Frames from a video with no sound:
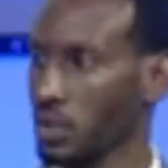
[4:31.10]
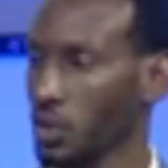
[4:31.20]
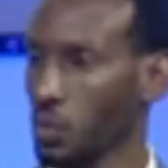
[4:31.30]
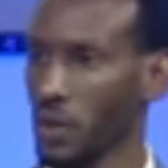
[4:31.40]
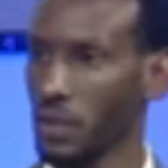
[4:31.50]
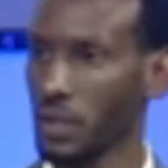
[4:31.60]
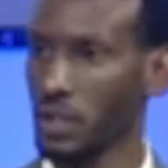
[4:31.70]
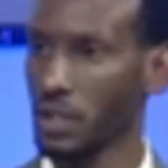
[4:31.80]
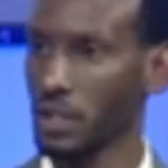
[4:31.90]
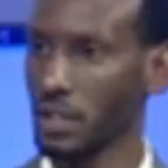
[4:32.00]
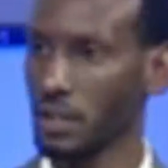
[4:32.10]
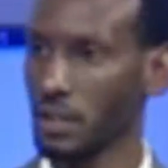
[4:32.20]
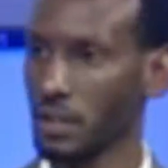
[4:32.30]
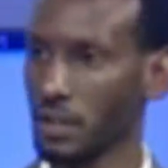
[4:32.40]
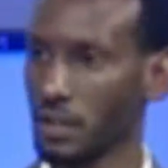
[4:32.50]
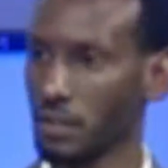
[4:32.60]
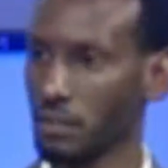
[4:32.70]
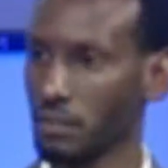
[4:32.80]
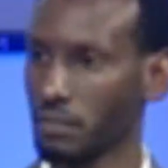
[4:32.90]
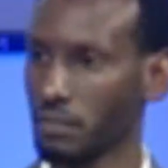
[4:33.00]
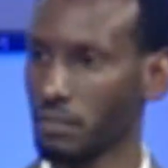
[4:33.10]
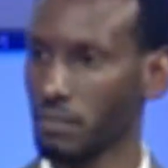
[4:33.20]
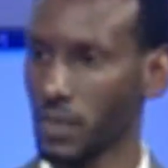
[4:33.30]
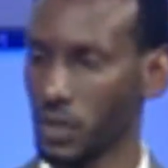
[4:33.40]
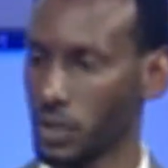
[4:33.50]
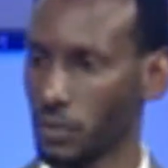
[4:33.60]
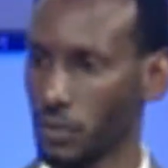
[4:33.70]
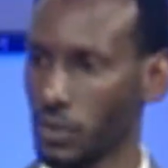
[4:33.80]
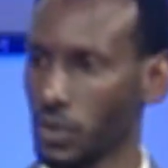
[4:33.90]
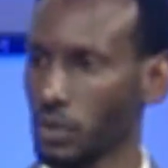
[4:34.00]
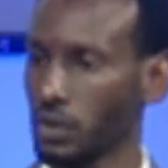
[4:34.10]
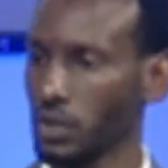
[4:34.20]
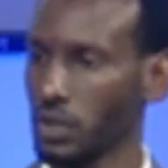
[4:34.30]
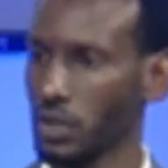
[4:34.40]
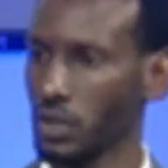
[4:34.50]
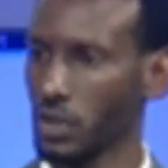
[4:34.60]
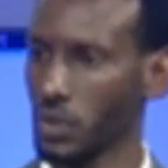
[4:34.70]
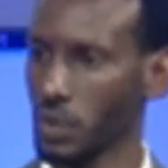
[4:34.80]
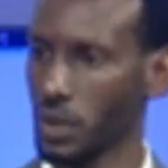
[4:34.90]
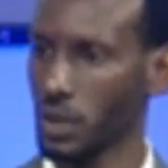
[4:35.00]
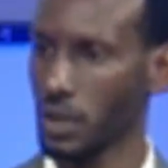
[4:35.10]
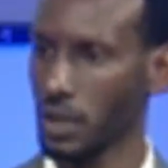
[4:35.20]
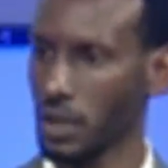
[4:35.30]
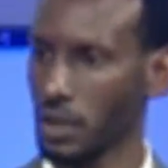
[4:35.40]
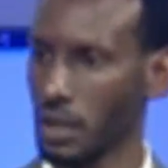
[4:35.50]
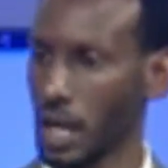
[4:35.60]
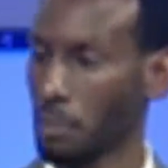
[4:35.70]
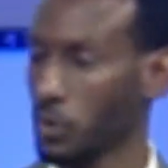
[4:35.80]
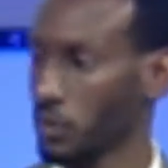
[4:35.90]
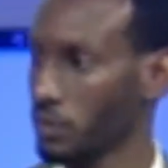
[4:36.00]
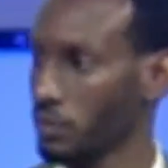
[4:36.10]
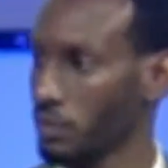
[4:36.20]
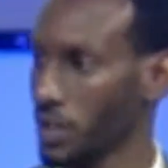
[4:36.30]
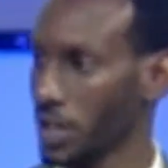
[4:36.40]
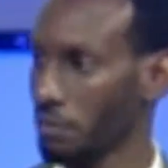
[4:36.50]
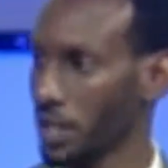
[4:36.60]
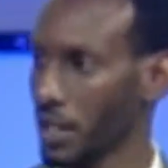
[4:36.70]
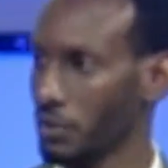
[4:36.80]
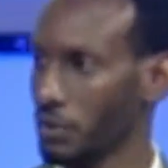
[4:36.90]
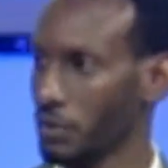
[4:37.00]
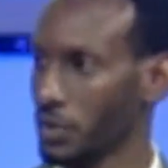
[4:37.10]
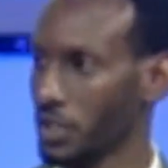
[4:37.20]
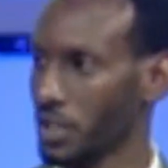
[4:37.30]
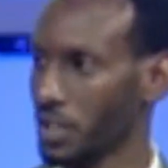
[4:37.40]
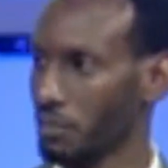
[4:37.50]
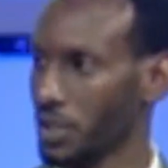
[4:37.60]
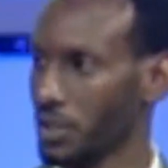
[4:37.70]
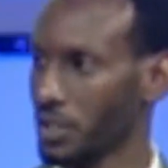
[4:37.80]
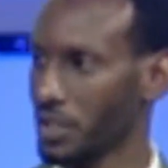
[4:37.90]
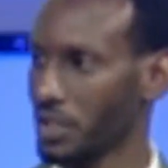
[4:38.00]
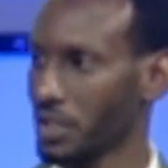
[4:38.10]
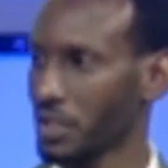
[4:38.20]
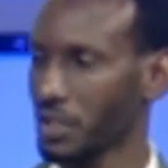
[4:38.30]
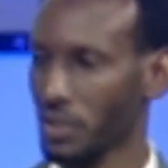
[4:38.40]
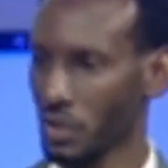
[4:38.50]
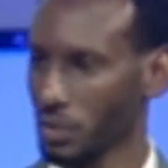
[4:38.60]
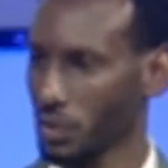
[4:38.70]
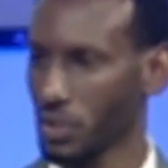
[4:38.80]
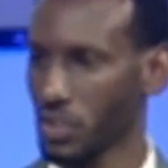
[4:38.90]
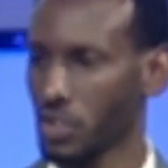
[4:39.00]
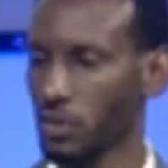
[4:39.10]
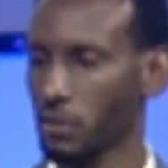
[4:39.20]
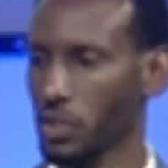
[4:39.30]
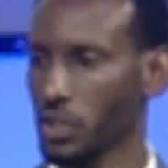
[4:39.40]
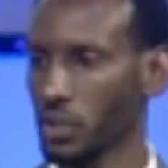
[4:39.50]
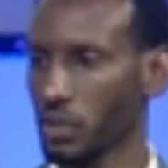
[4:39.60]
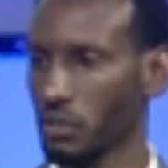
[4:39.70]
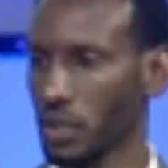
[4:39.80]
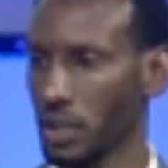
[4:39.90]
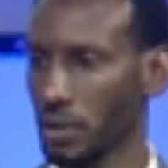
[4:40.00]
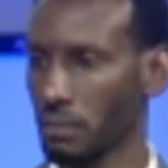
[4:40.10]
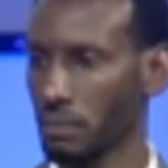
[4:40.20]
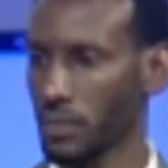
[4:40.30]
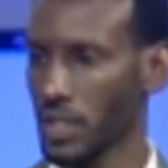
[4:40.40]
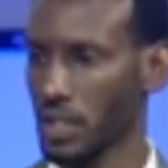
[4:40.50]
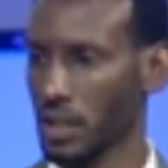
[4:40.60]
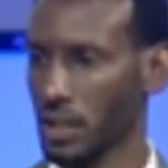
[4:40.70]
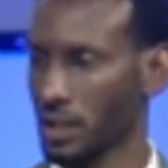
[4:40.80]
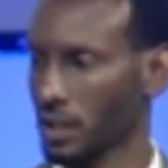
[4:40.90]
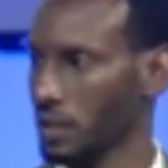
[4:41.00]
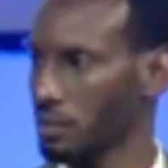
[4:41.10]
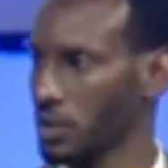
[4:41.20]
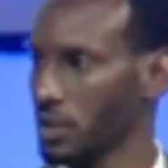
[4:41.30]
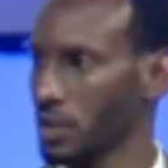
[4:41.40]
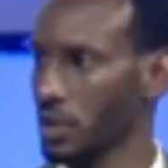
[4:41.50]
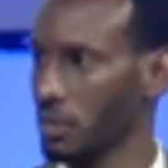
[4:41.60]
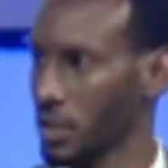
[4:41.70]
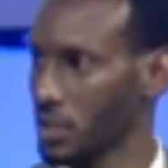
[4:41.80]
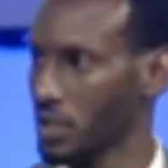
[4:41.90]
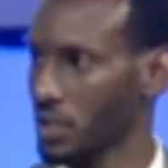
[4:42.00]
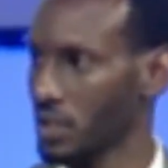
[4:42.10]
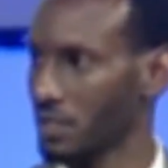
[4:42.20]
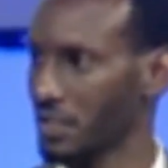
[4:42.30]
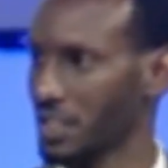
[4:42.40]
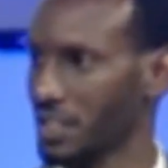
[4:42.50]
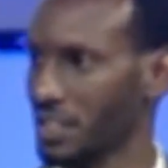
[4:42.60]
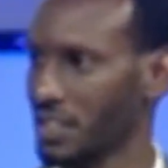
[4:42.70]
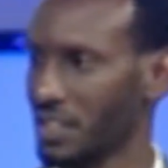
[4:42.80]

when I don't know if you followed the news when Apple, the iPhone 14 came out with this new feature of satellite-enabled emergency services.